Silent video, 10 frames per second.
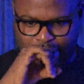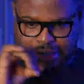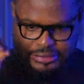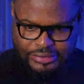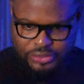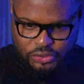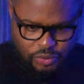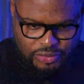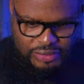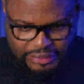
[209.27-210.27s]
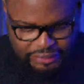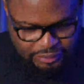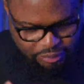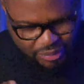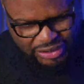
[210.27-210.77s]
And it deals with
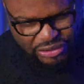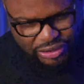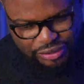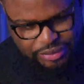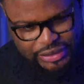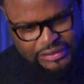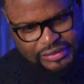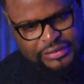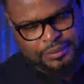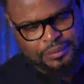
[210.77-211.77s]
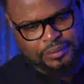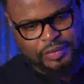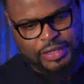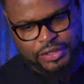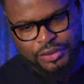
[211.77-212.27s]
3 major
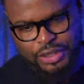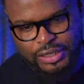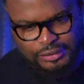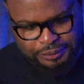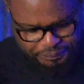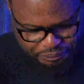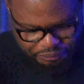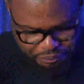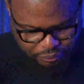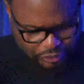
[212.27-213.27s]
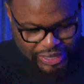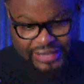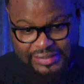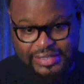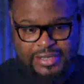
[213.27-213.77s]
areas that you can
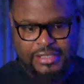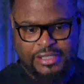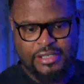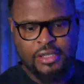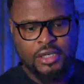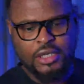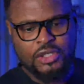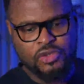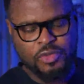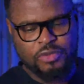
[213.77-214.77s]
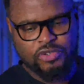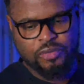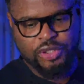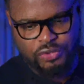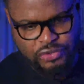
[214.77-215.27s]
access to
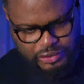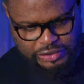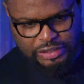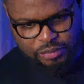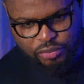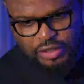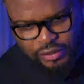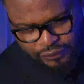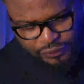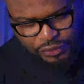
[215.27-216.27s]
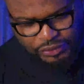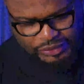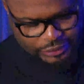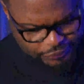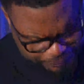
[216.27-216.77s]
be able to build sustainable wealth
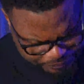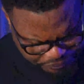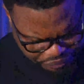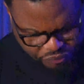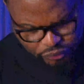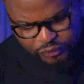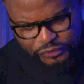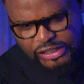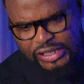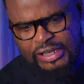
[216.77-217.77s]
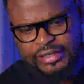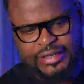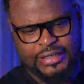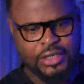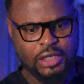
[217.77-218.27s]
for yourself.
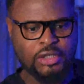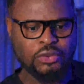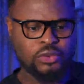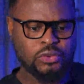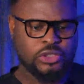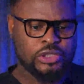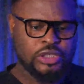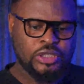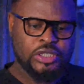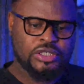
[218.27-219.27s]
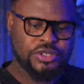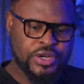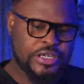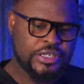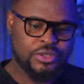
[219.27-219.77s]
And that includes
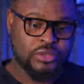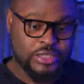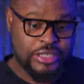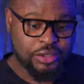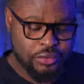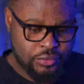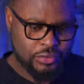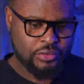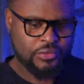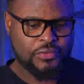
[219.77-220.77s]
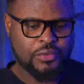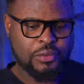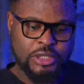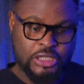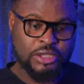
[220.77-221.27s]
trading your skill
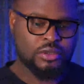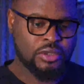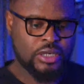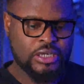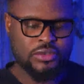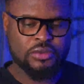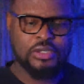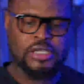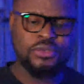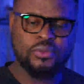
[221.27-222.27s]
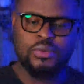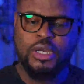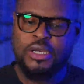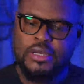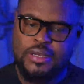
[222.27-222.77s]
for money, all right? So where
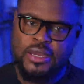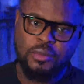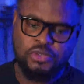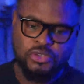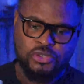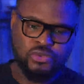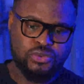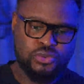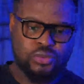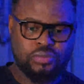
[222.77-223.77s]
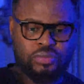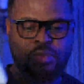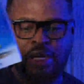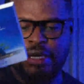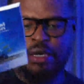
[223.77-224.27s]
you are able to,
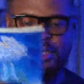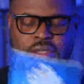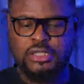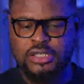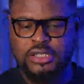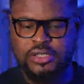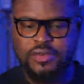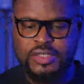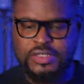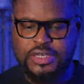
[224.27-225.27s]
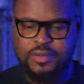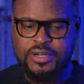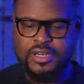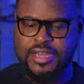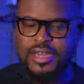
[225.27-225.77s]
like the great
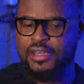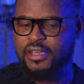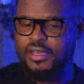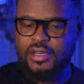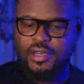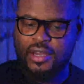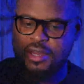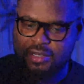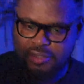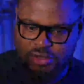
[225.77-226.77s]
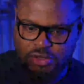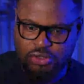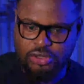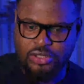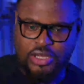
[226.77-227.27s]
camera guy,
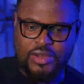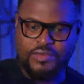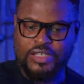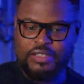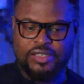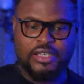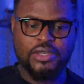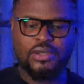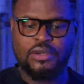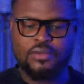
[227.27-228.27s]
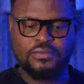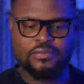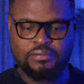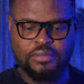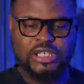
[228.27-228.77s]
having the skill
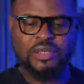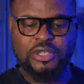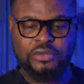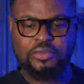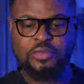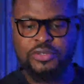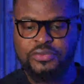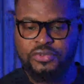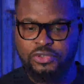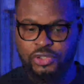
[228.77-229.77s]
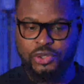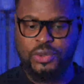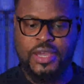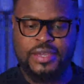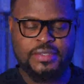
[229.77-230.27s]
of making me look beautiful
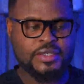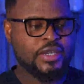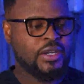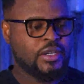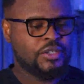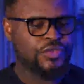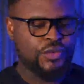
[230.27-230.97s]
to you guys.